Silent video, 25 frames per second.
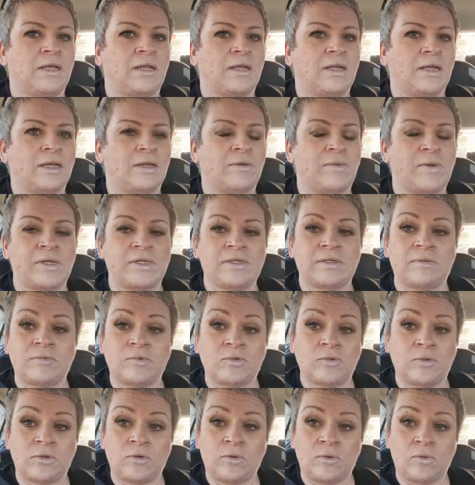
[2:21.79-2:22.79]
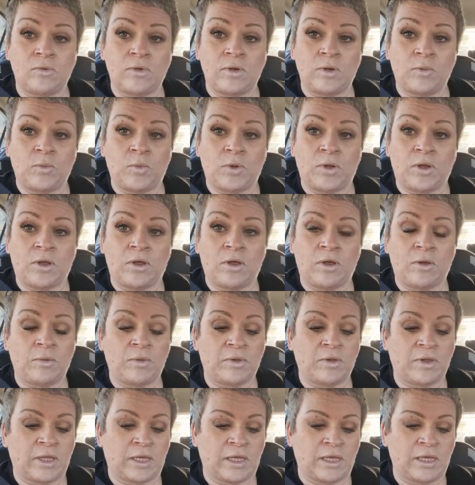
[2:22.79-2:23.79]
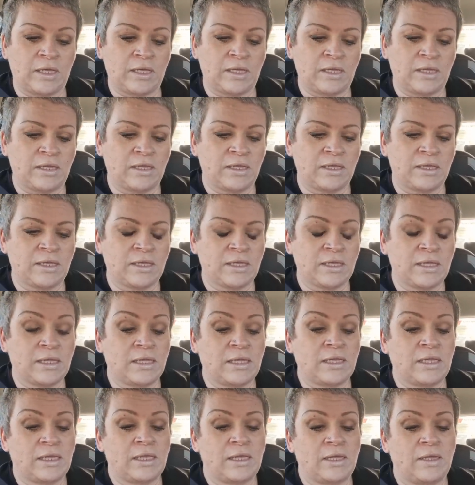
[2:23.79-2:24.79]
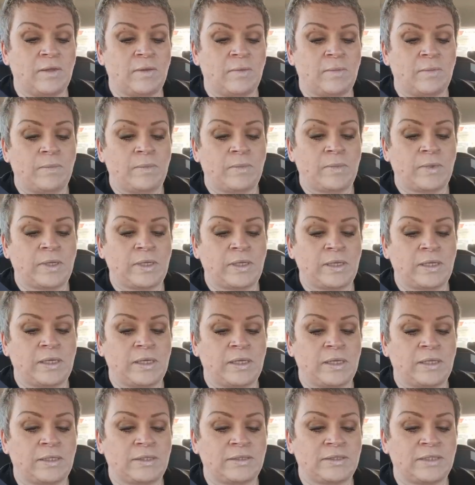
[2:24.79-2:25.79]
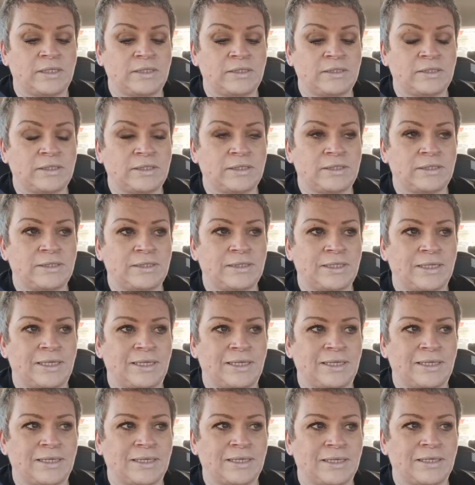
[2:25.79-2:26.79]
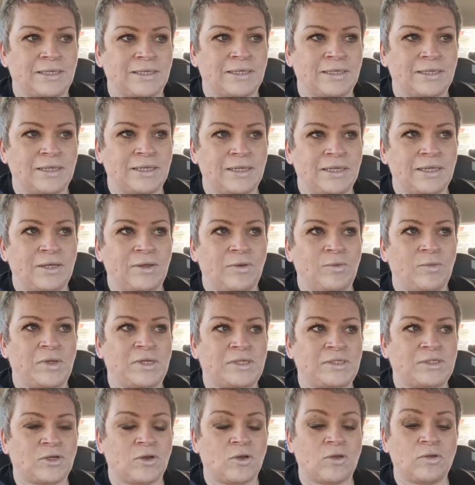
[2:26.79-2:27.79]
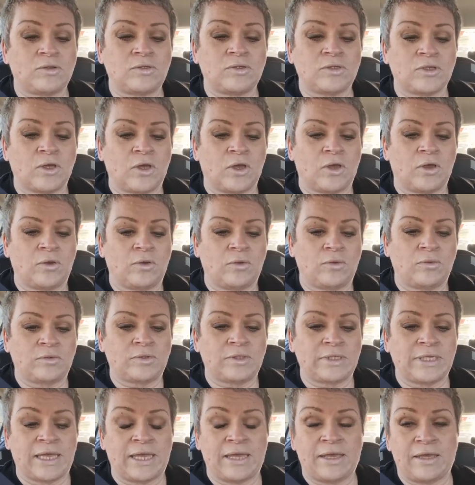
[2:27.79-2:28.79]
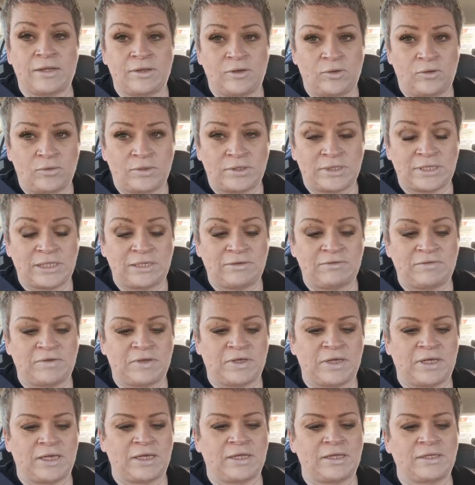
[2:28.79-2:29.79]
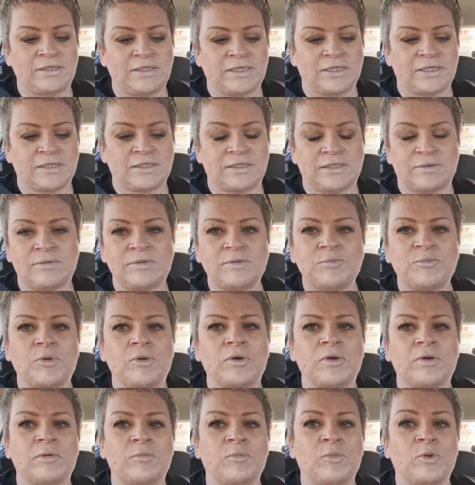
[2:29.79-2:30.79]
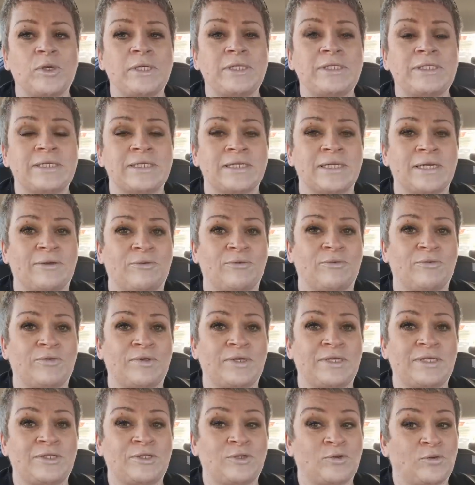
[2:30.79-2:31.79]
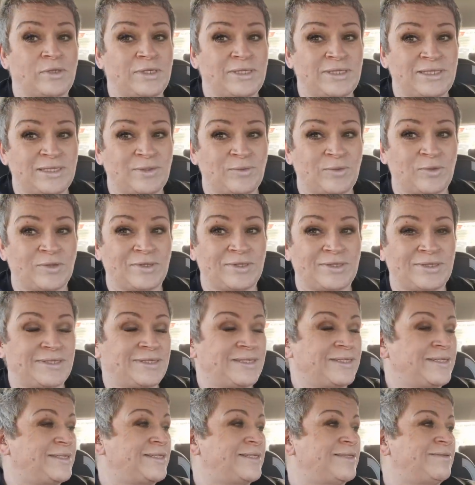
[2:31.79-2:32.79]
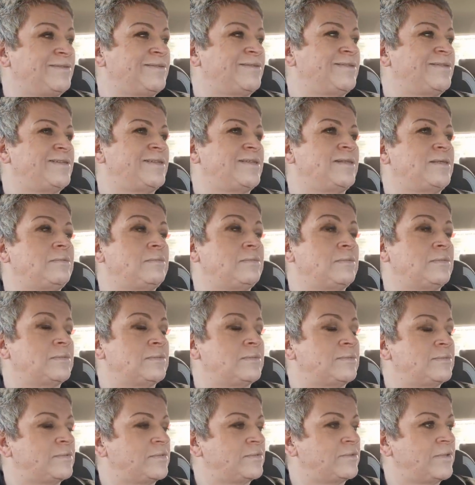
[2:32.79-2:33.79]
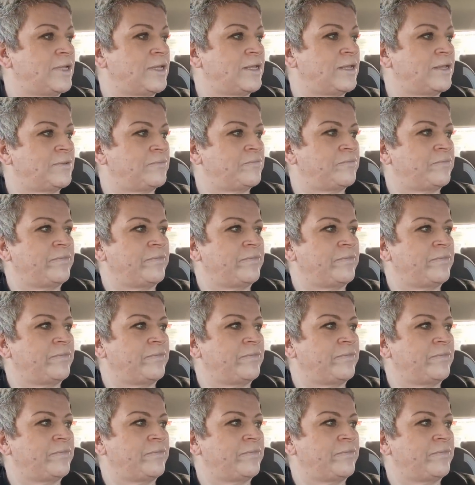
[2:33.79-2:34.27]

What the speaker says: I'm going to end up doing it all in one go, I think. But yeah, Santa's sack. Went to Costco to get a new TV and Dexter was pointing out all these toys he wanted, so I was like, oh, great.